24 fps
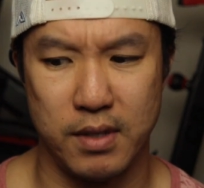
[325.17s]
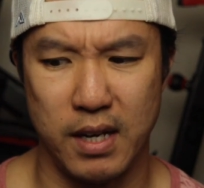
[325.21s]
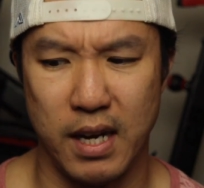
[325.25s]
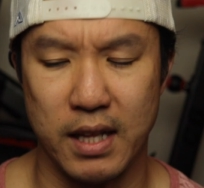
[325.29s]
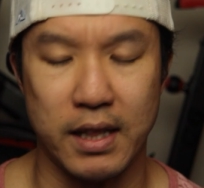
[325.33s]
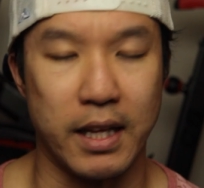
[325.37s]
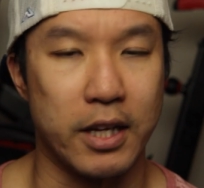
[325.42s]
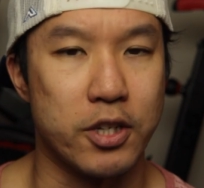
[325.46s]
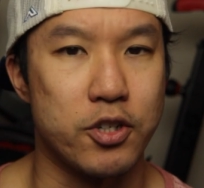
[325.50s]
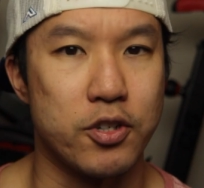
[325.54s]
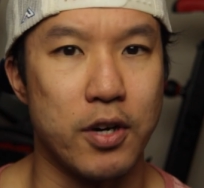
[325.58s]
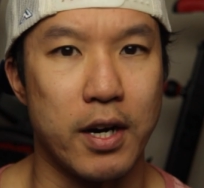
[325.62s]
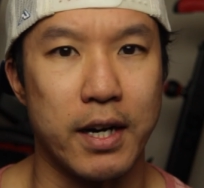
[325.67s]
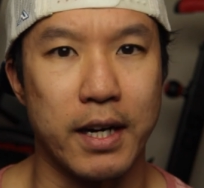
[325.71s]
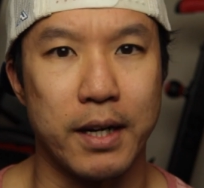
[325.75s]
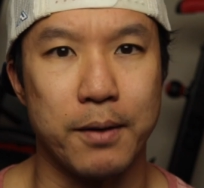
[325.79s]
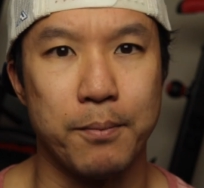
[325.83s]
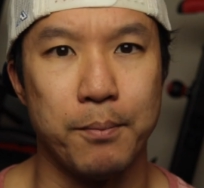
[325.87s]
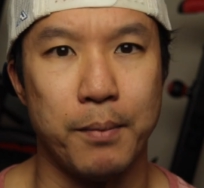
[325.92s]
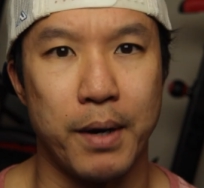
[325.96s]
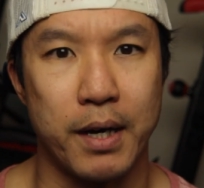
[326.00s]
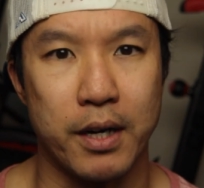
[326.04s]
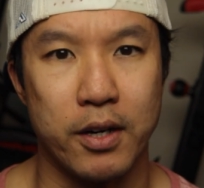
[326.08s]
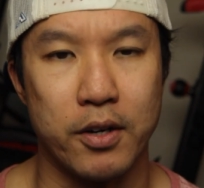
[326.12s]
electronic
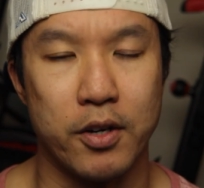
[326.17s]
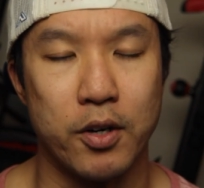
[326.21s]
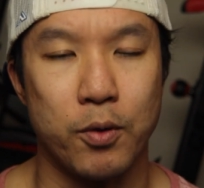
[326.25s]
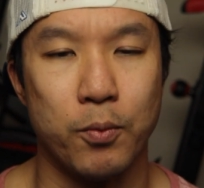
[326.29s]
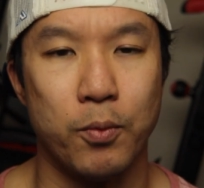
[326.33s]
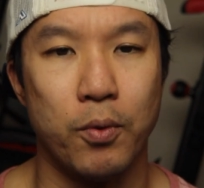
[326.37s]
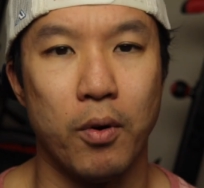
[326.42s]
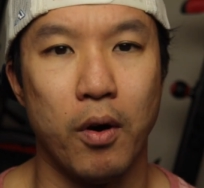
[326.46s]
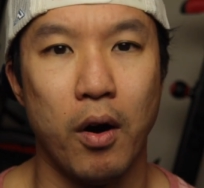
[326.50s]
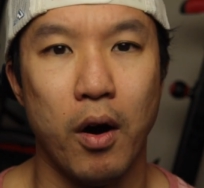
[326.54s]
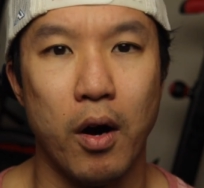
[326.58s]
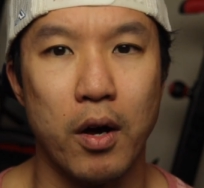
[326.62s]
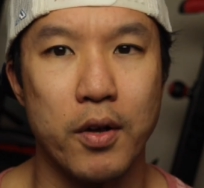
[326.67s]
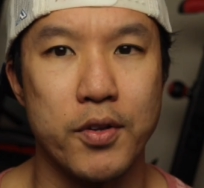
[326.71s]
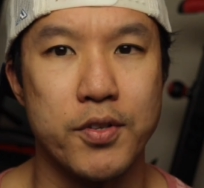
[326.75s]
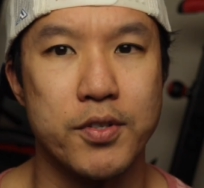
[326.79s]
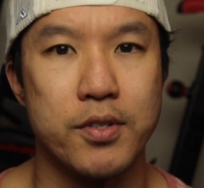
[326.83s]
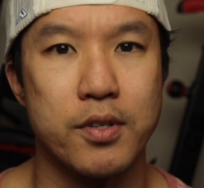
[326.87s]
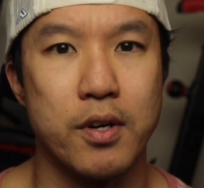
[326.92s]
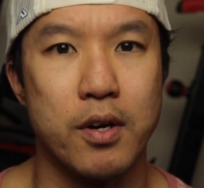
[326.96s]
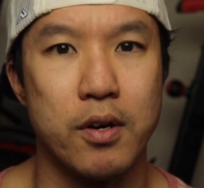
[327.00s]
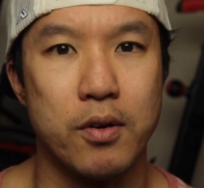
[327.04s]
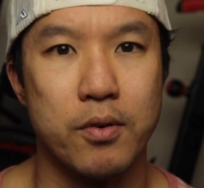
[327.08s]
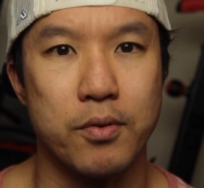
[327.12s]
monitor will
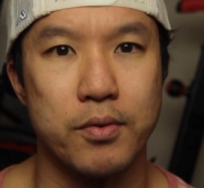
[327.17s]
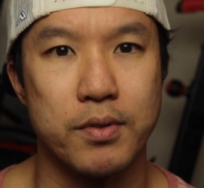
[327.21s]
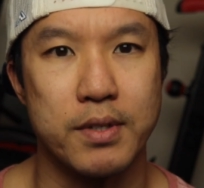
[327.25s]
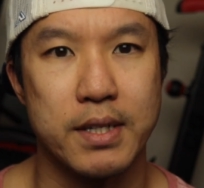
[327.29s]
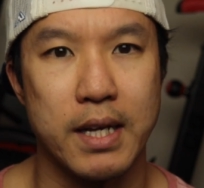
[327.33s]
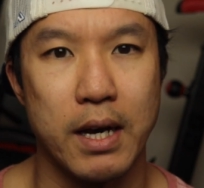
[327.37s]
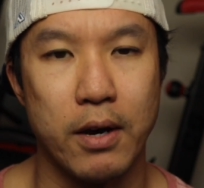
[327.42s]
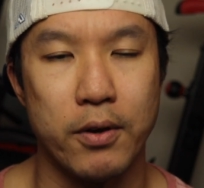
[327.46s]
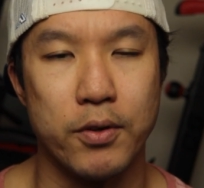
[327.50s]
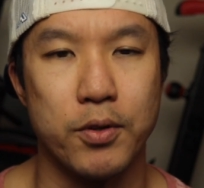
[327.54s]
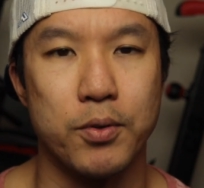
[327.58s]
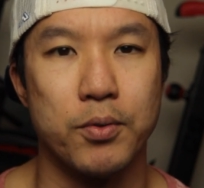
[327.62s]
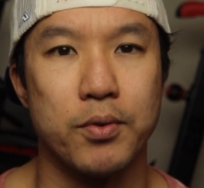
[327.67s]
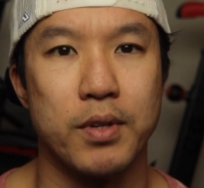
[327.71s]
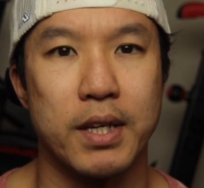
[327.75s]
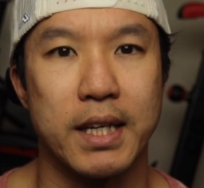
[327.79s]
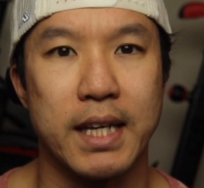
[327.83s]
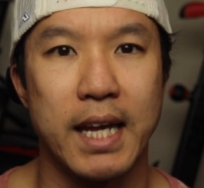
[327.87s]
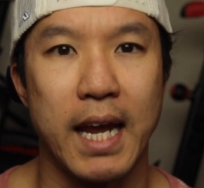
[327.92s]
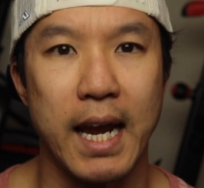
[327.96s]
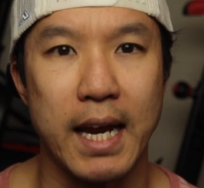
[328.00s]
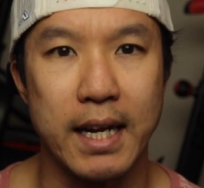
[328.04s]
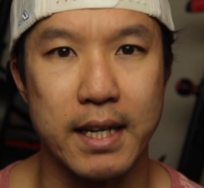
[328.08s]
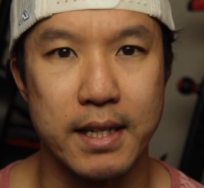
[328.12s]
also tell you the
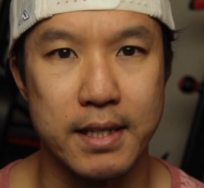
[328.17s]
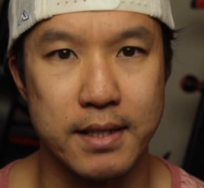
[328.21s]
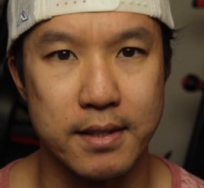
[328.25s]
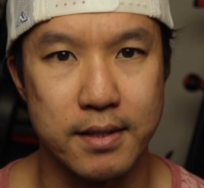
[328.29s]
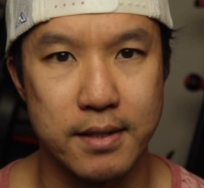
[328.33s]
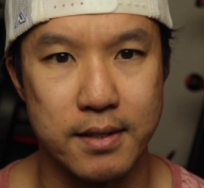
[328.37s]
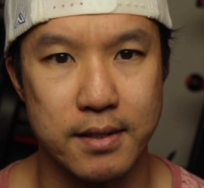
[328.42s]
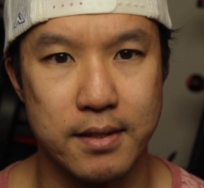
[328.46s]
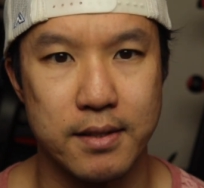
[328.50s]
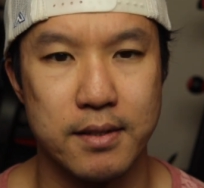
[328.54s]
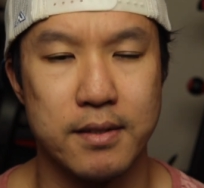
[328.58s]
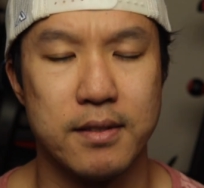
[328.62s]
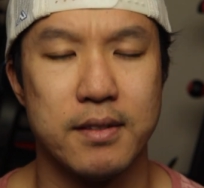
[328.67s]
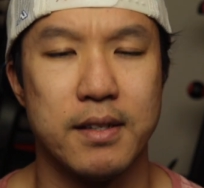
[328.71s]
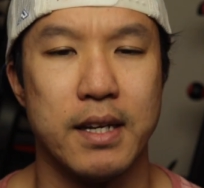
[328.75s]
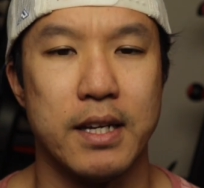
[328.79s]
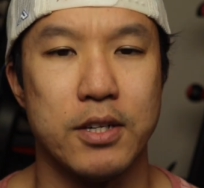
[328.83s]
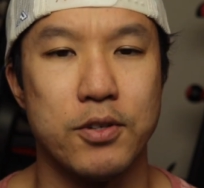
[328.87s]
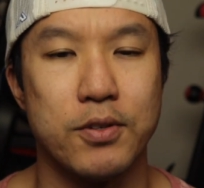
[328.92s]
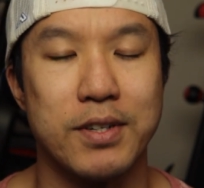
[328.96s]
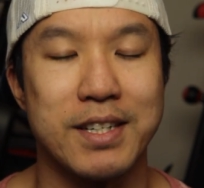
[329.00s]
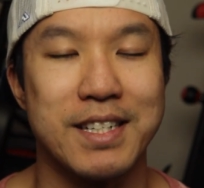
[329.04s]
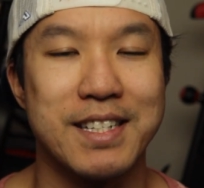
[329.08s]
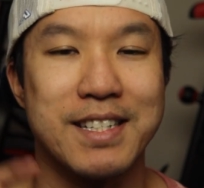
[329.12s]
cadence,
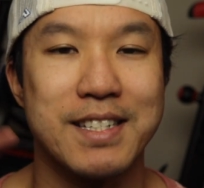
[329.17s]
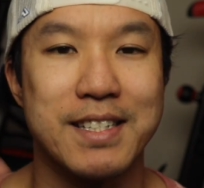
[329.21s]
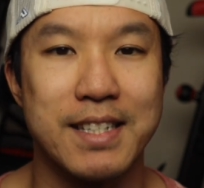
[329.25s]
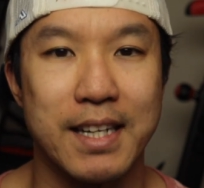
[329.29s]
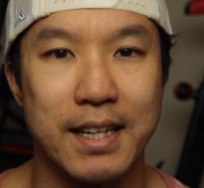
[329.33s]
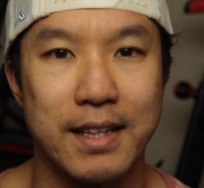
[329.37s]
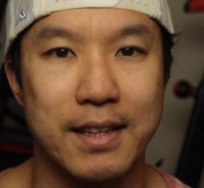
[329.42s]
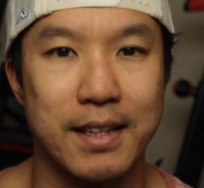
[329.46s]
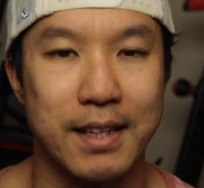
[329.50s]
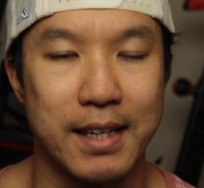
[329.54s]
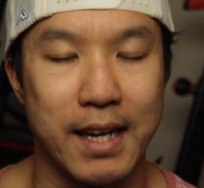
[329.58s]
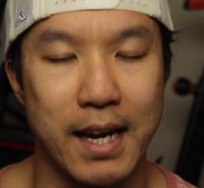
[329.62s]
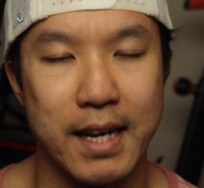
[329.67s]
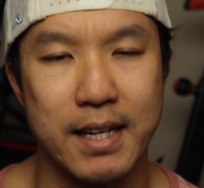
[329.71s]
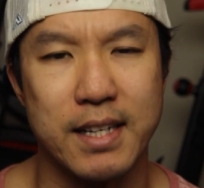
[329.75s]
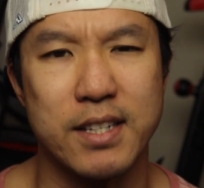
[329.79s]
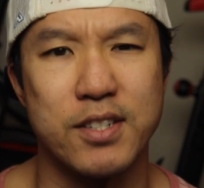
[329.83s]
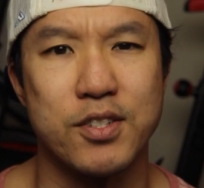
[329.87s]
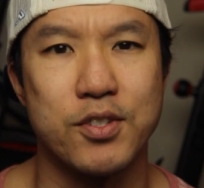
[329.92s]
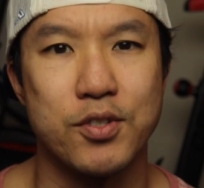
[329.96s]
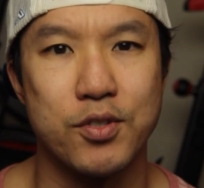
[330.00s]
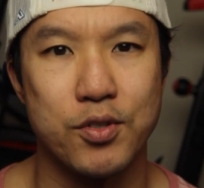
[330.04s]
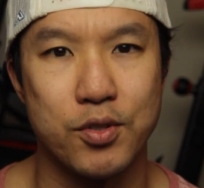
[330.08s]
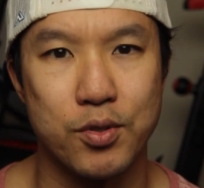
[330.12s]
and you can sync the
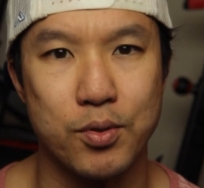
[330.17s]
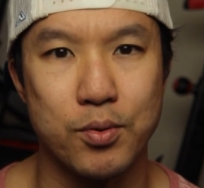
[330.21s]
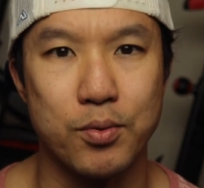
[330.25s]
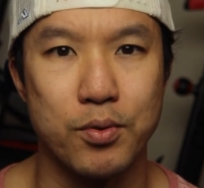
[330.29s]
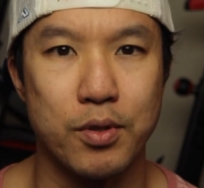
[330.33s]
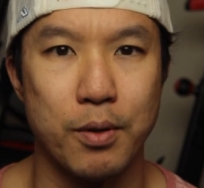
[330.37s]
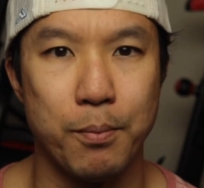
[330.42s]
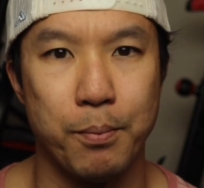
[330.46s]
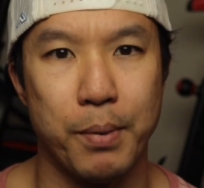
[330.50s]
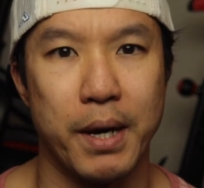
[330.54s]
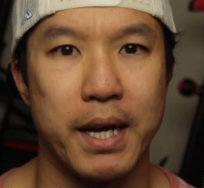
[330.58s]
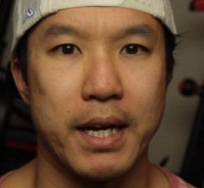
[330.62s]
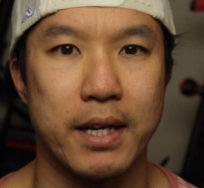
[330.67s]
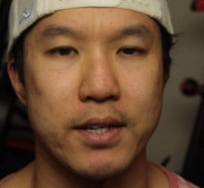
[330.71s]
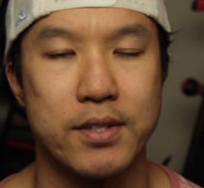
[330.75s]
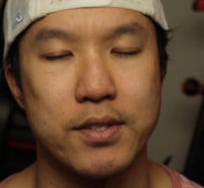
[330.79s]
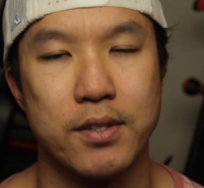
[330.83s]
cadence to the bike.